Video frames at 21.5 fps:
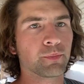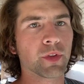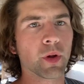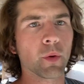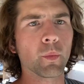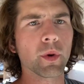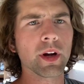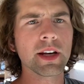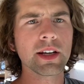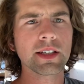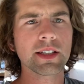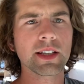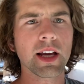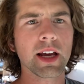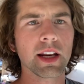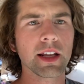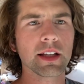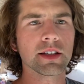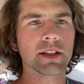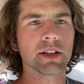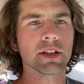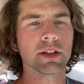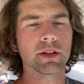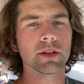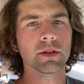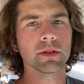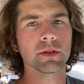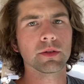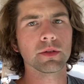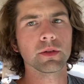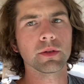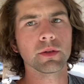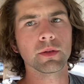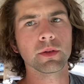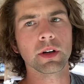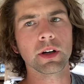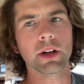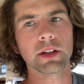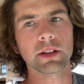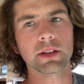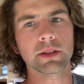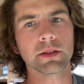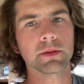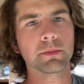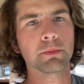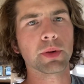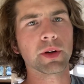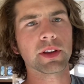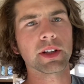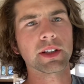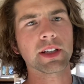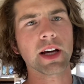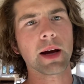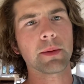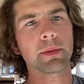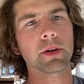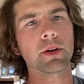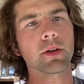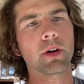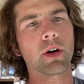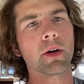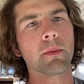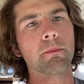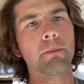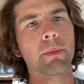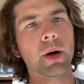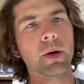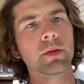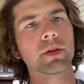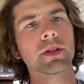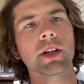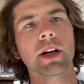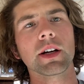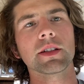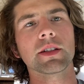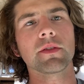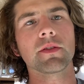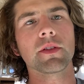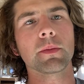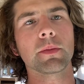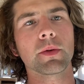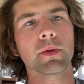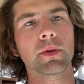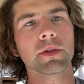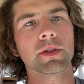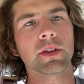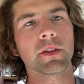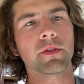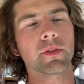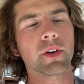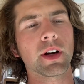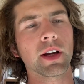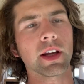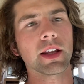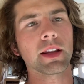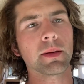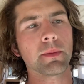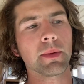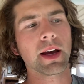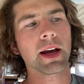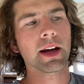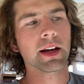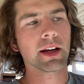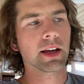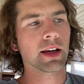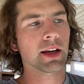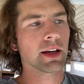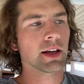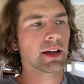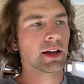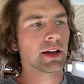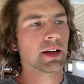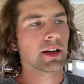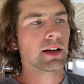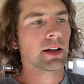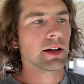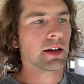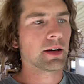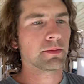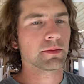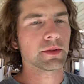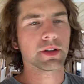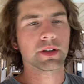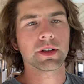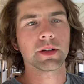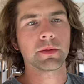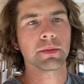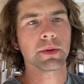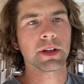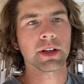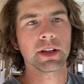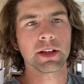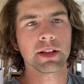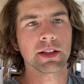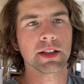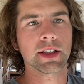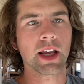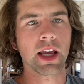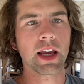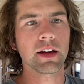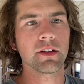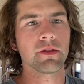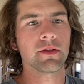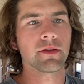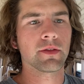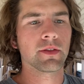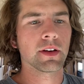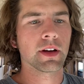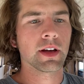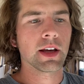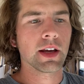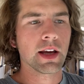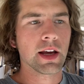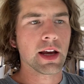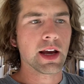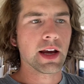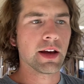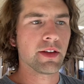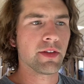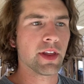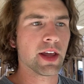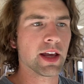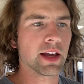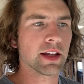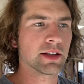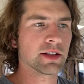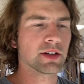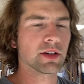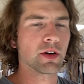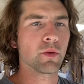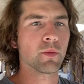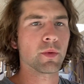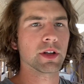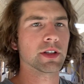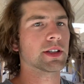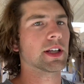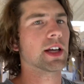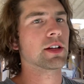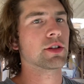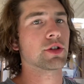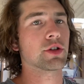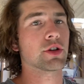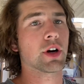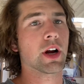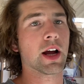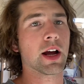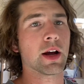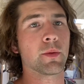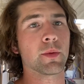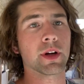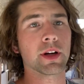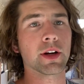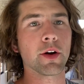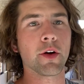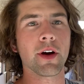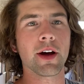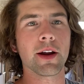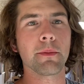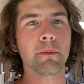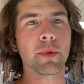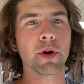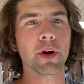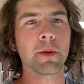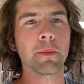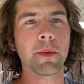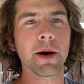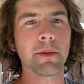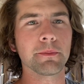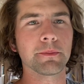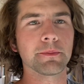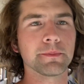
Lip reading: We decided to put the top coat on both sides of the boards, the front and the back, just to be safe. And then, so once that's dry, we can go ahead and put them up.